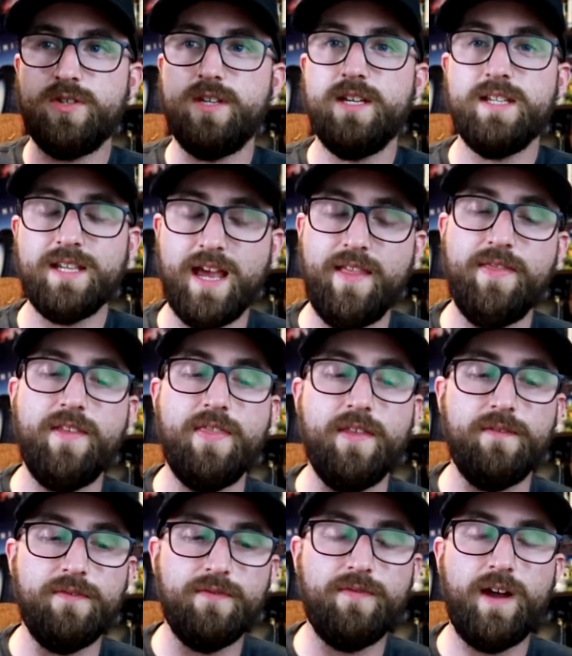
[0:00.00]
as she is, and then
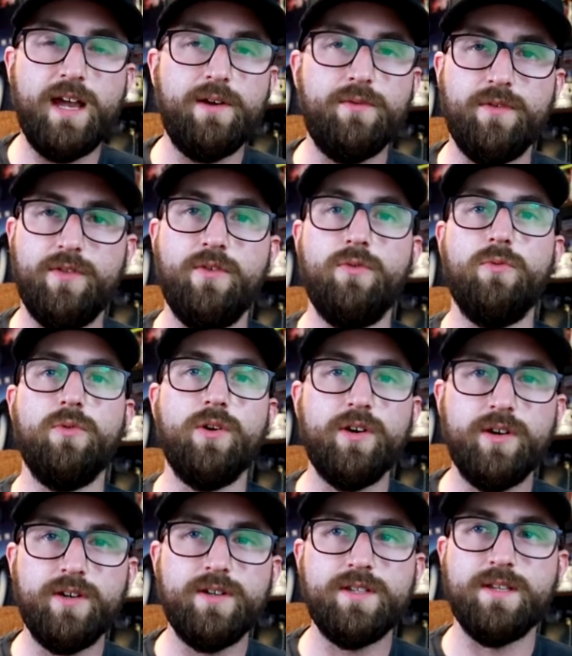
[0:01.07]
the fight with the
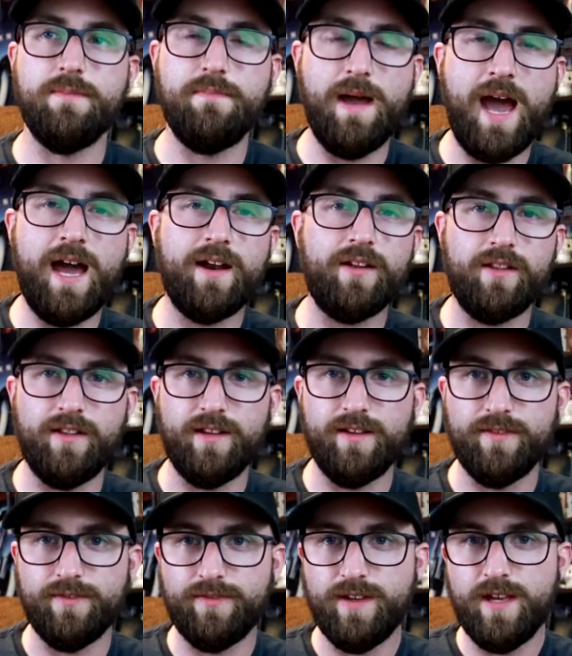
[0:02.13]
words, the battle
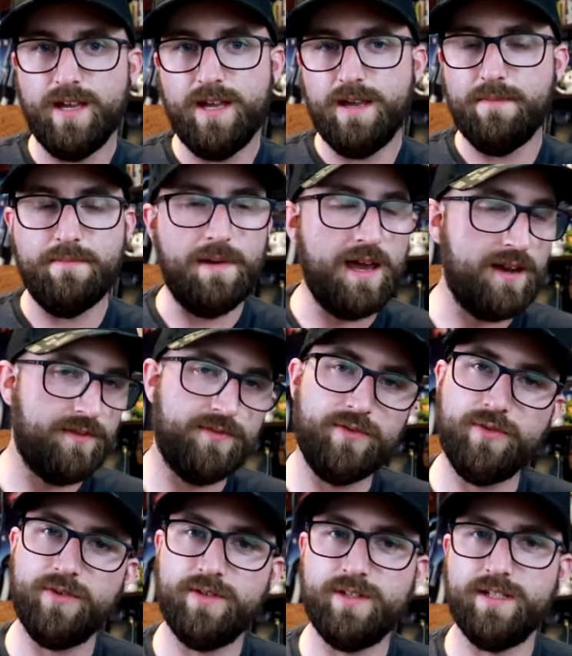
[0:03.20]
of
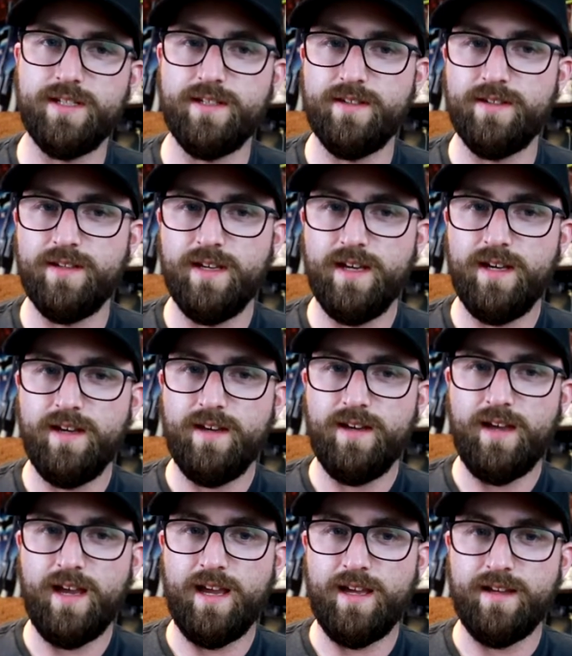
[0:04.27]
metaphors and
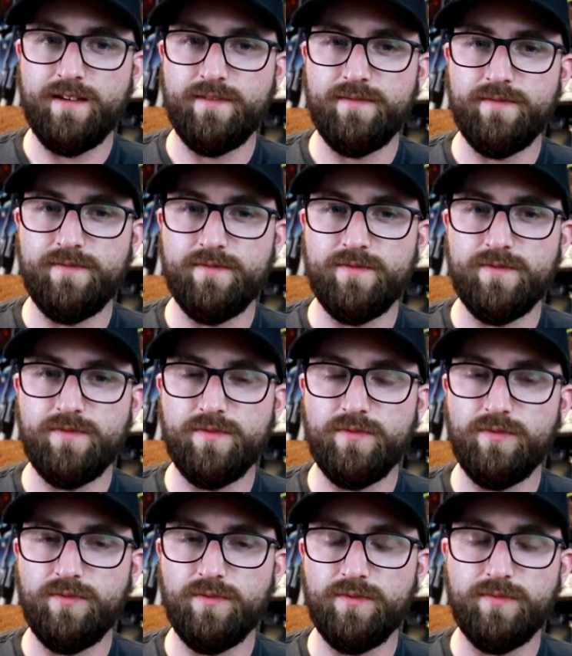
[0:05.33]
and
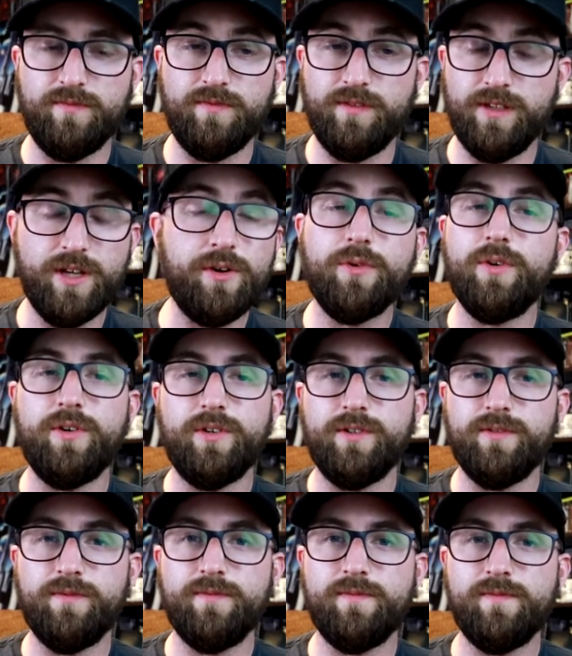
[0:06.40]

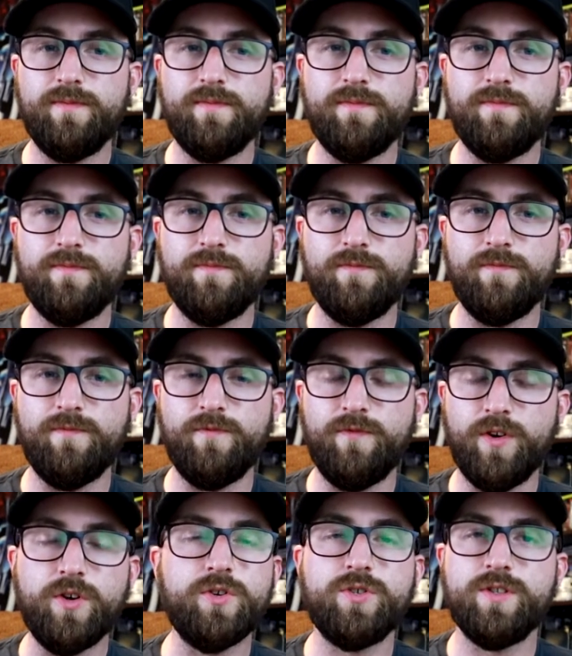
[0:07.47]
literal
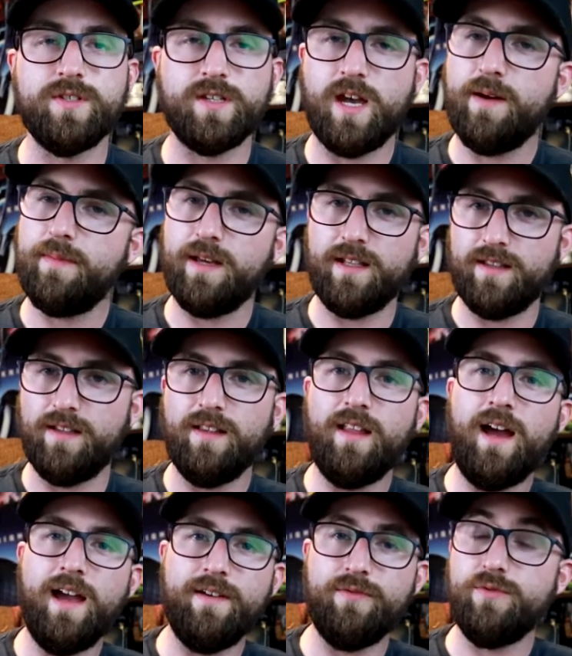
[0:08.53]
versions coming to
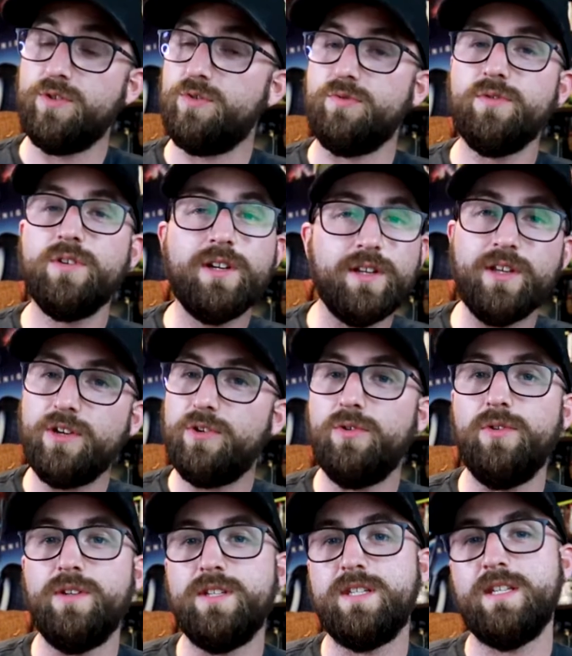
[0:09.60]
life was really
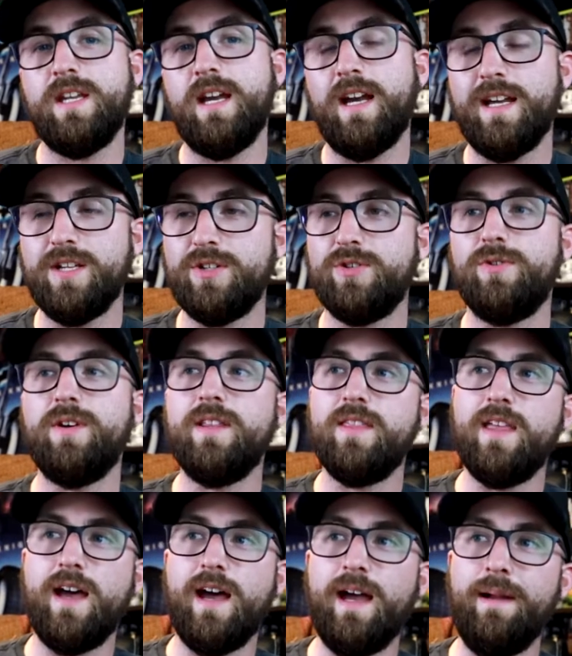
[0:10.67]
cool to see. I
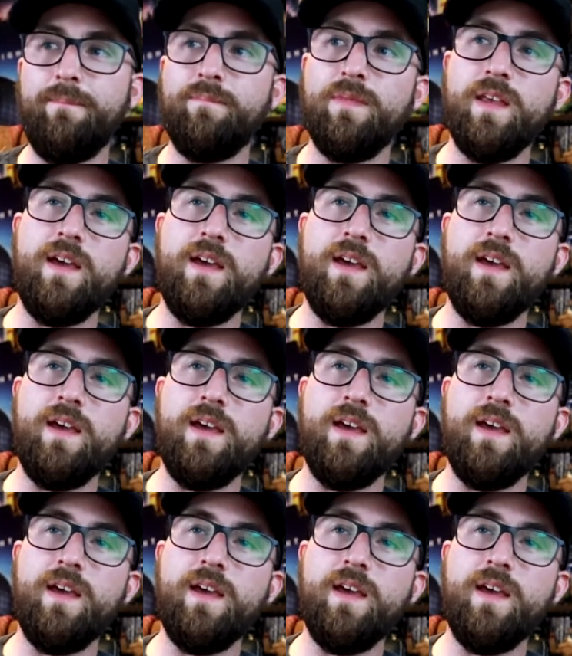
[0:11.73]
enjoyed that.